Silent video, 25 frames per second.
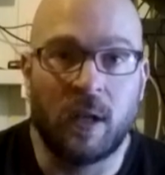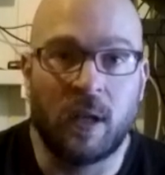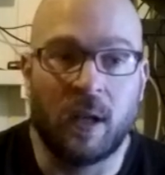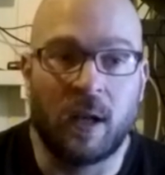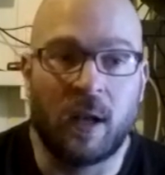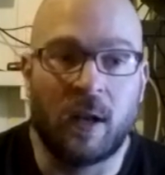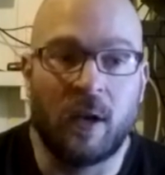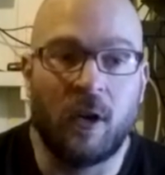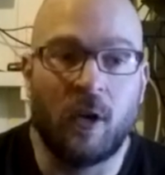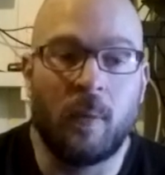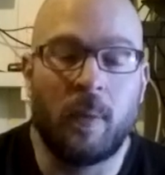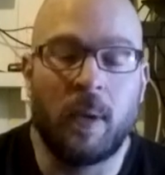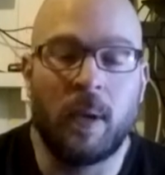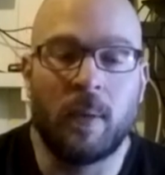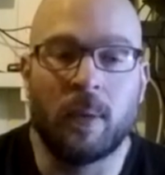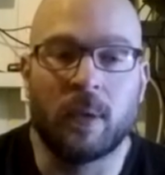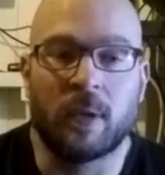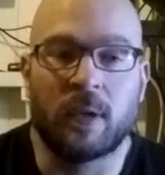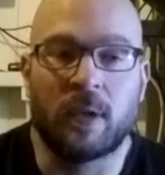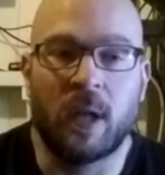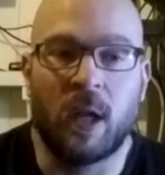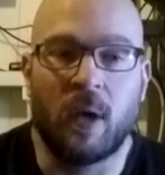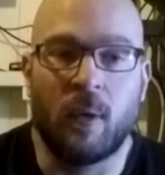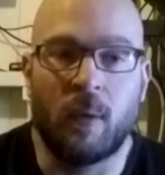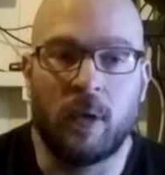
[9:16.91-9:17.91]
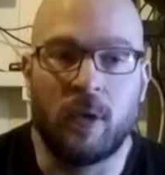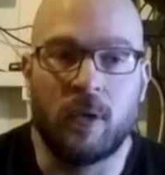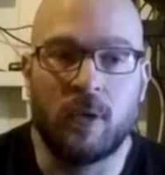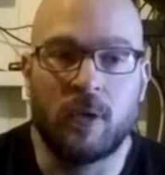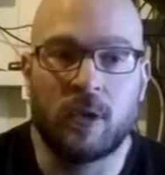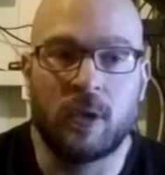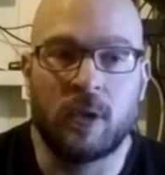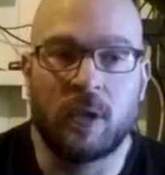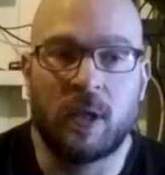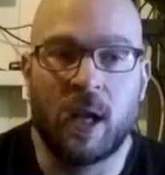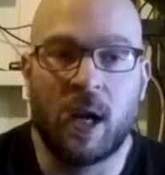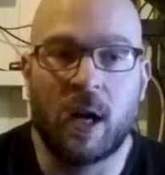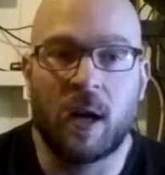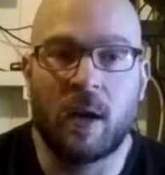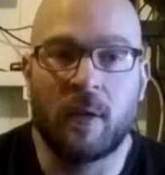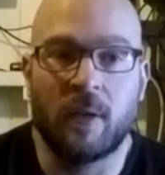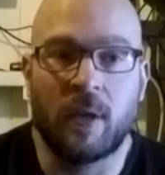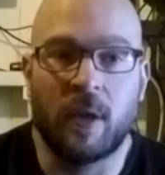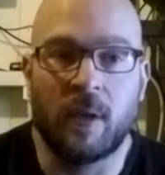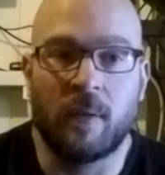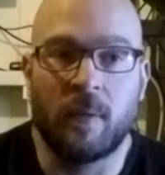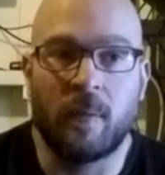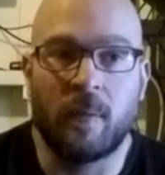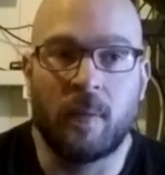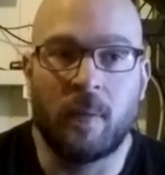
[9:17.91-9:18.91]
And I know people say, well, you should care
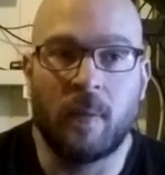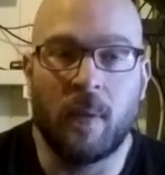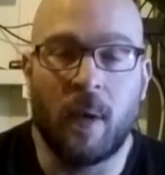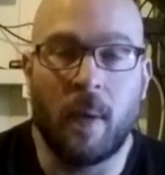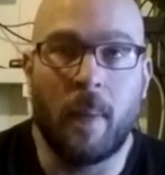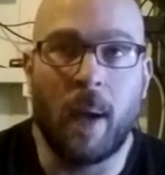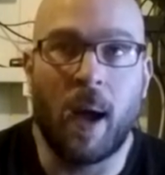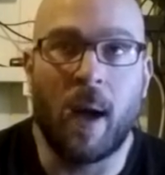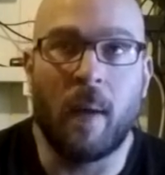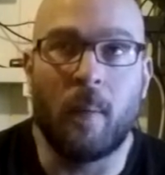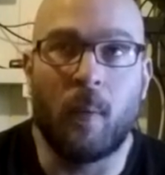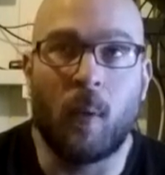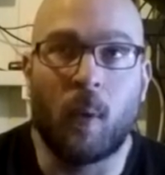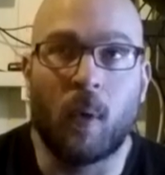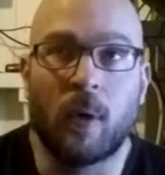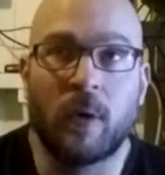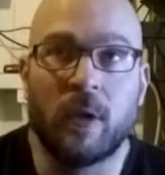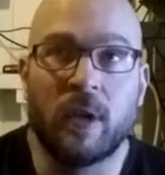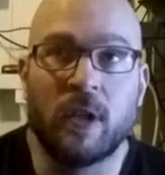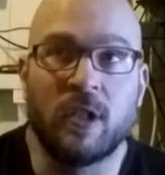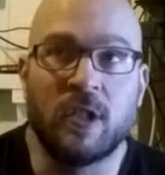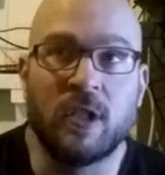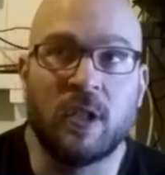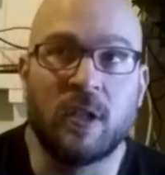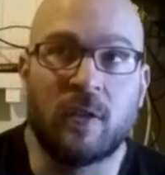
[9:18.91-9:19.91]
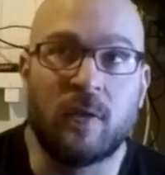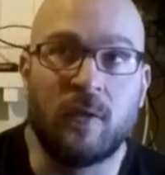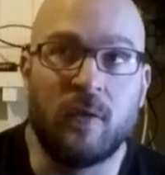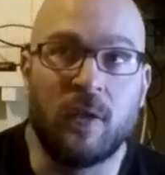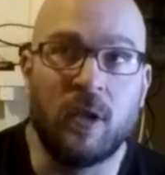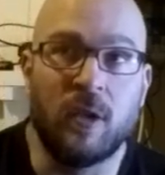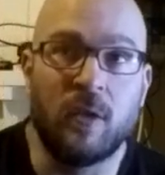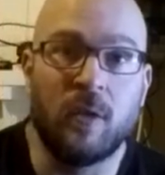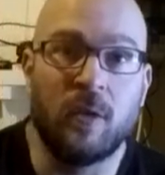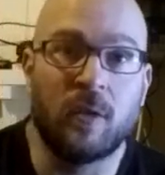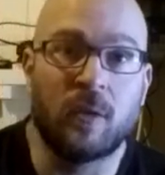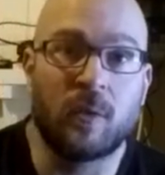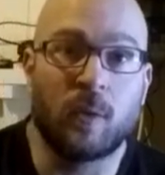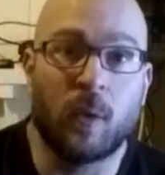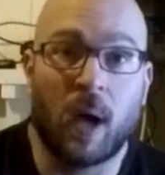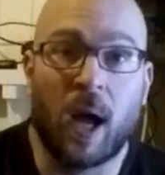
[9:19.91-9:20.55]
about more than just views.